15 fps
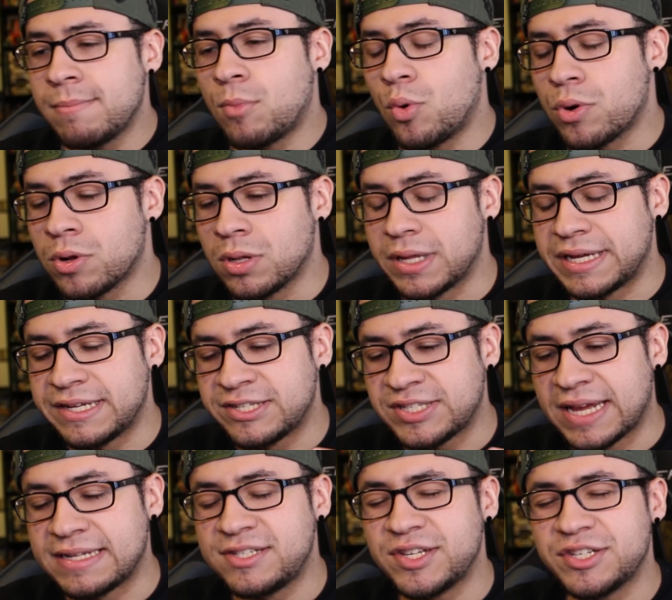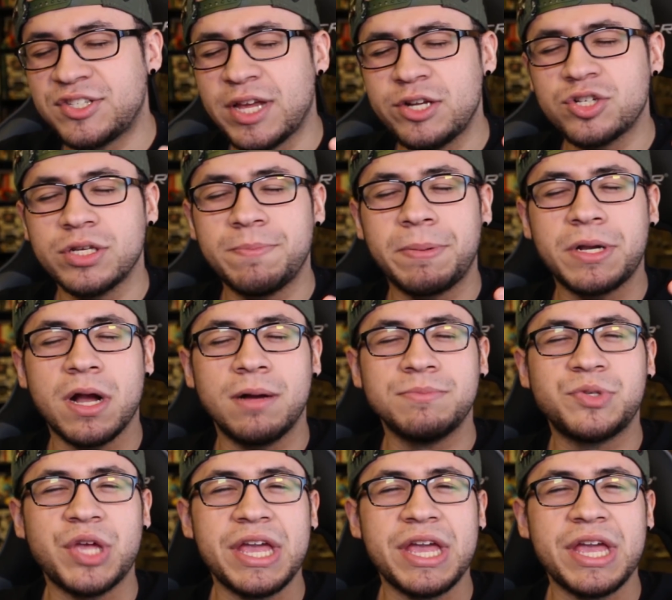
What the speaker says: Immortal, in a sense, essentially becomes